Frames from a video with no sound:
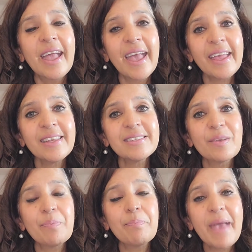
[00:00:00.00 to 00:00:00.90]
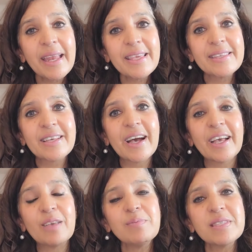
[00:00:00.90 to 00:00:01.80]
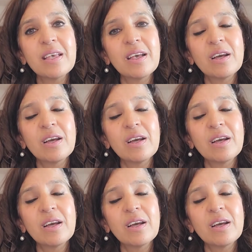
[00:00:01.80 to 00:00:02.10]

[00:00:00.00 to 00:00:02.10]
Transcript: And many times